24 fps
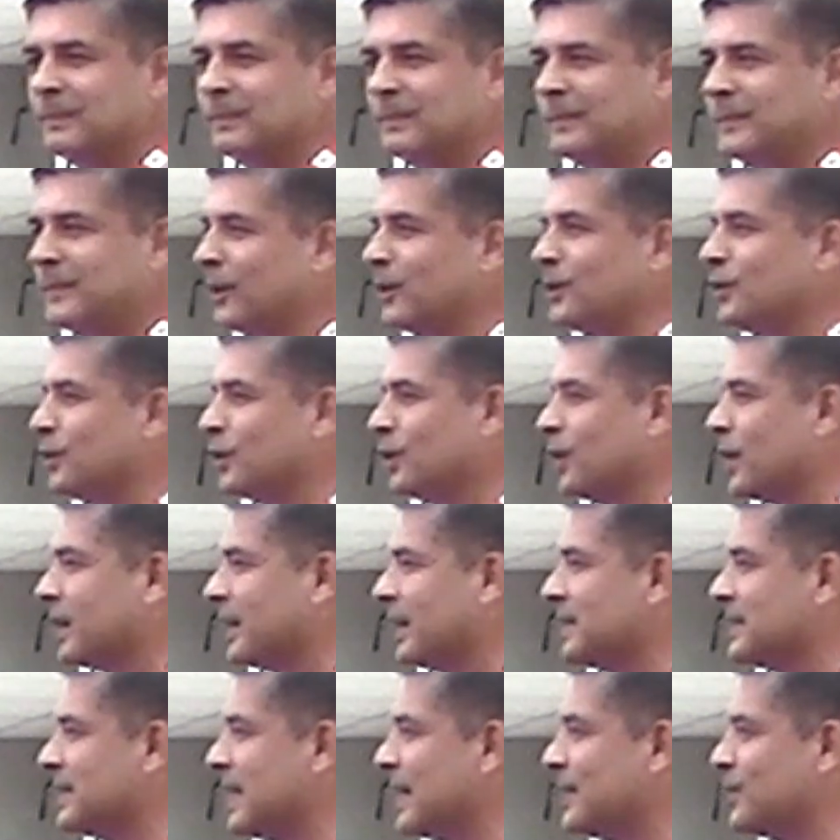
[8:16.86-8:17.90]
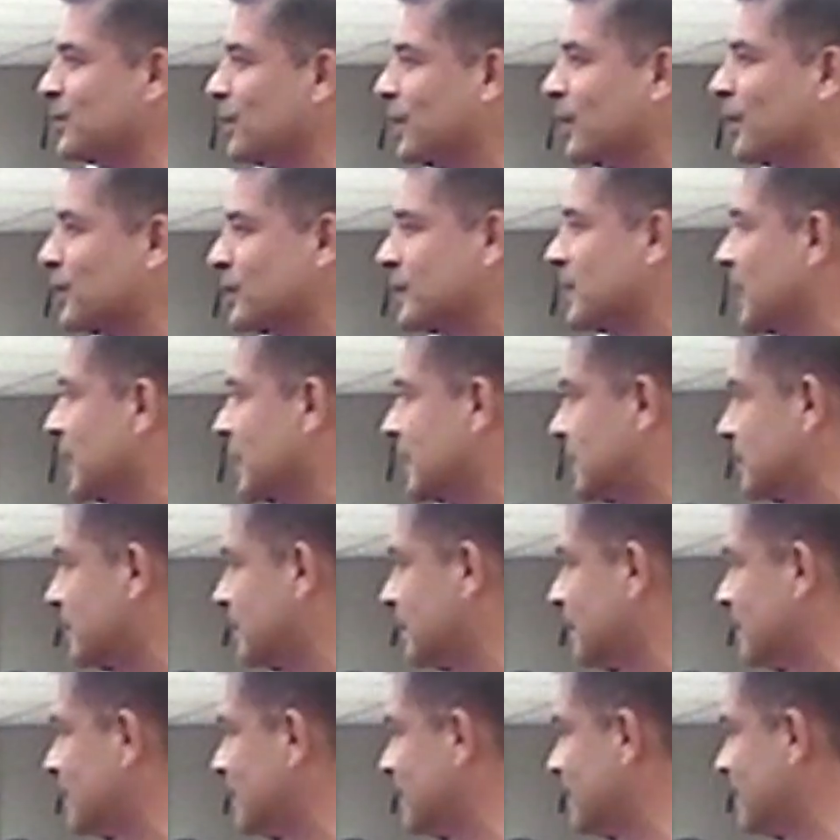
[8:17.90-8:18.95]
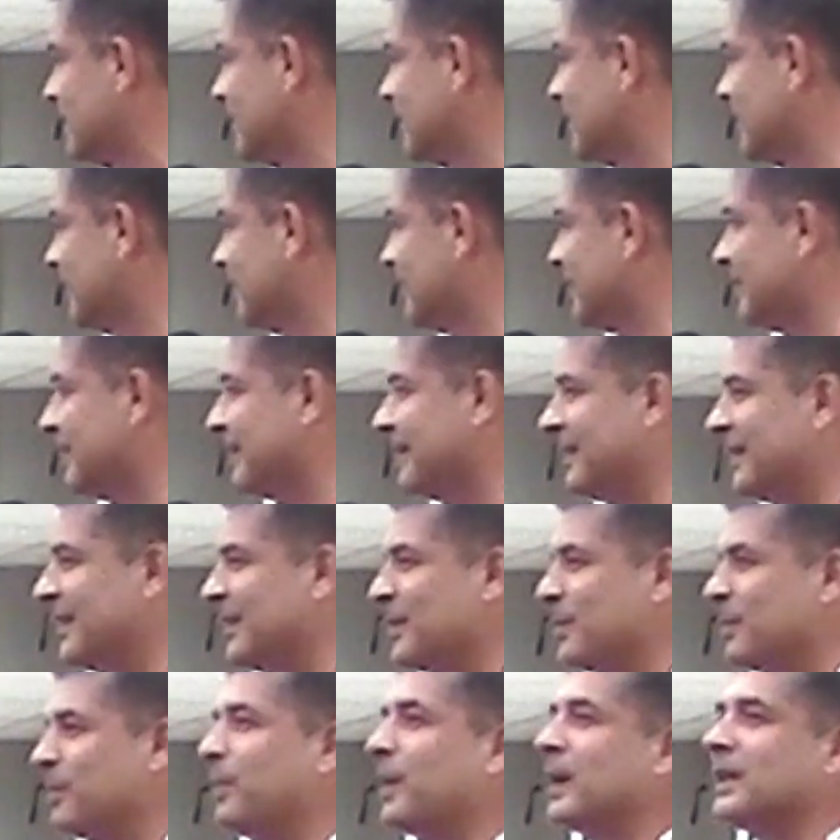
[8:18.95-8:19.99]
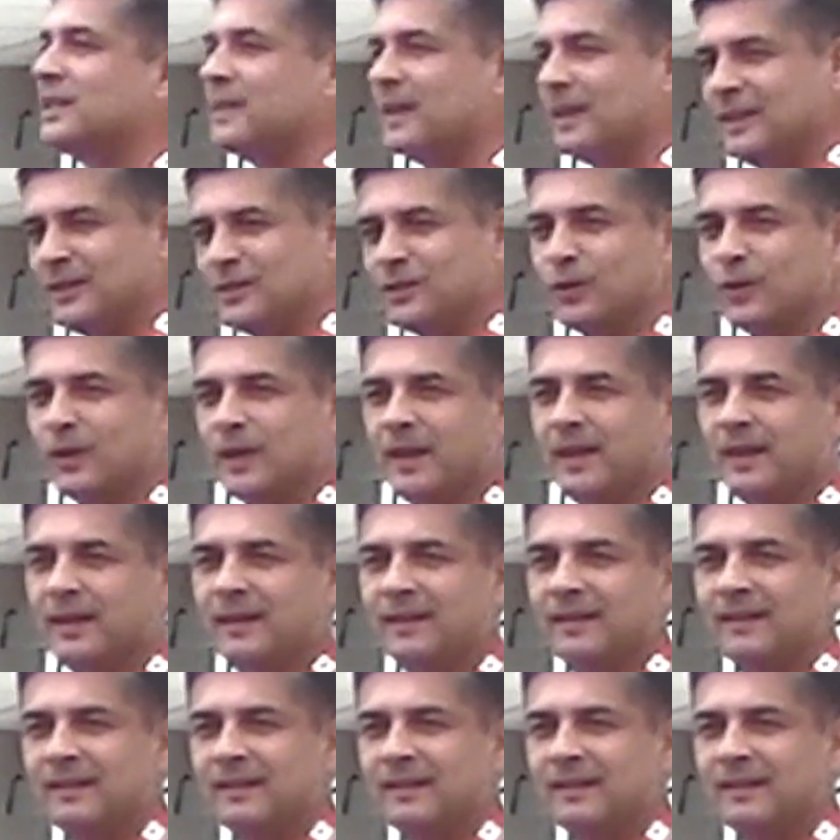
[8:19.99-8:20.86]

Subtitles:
Now you cannot raise hands, you have to say it. Bhajans, okay.